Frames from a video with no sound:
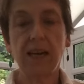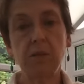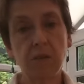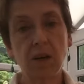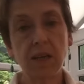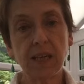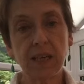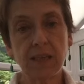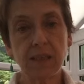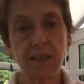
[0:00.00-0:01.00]
and Marc
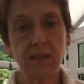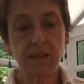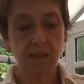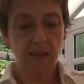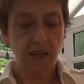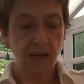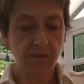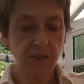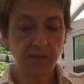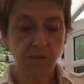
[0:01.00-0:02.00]
Cater
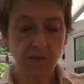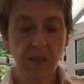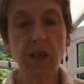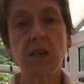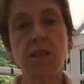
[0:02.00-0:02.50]
have given me